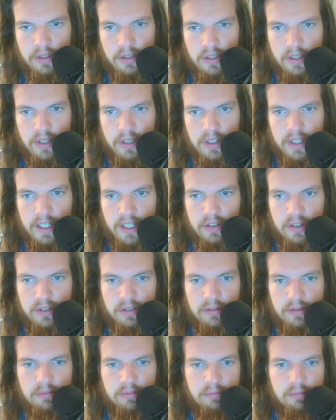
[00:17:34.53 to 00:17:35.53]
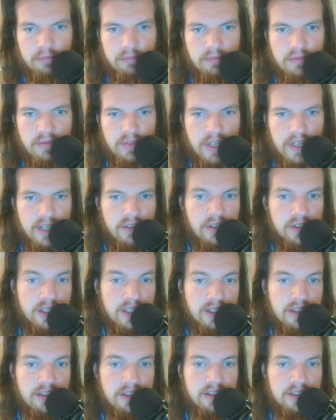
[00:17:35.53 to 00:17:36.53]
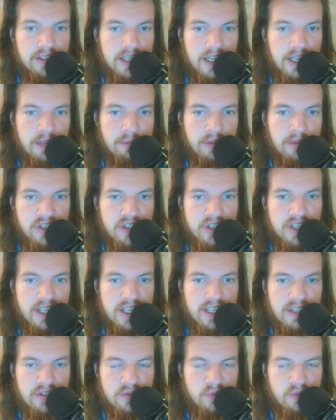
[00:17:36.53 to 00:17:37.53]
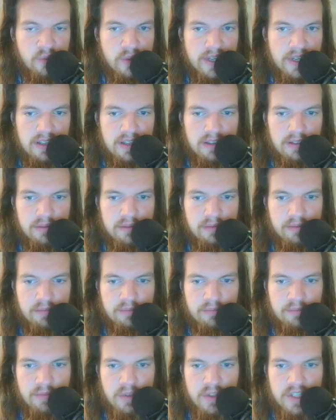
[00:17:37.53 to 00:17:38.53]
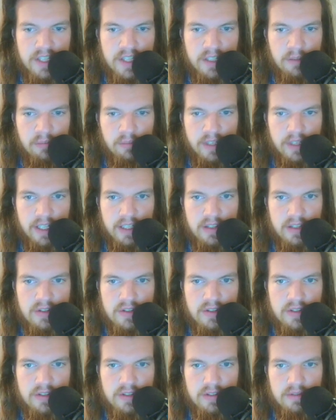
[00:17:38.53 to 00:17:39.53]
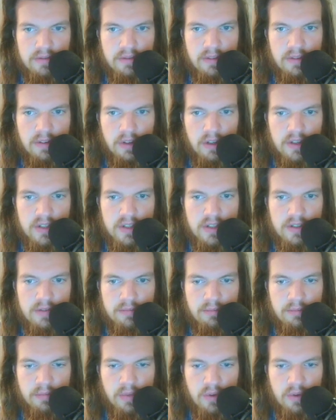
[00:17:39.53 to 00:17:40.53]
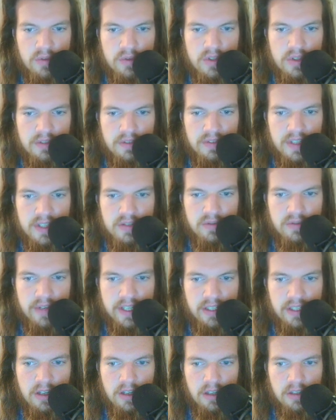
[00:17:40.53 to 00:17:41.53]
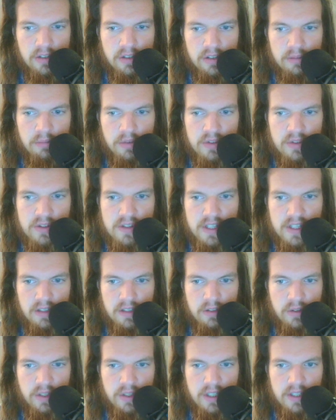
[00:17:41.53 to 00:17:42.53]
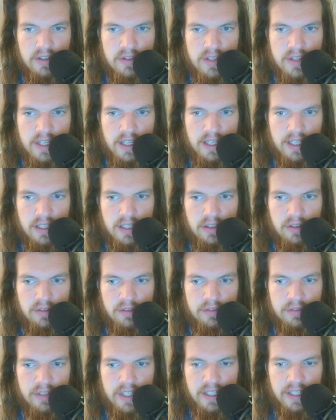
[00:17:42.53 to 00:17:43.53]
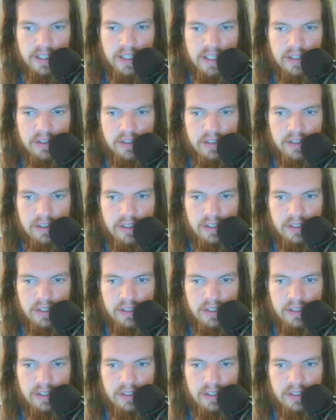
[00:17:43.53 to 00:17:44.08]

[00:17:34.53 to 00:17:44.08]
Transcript: And here, very damaged as well. You see the bricks lost most of its red color, but still you can see a hint of red here.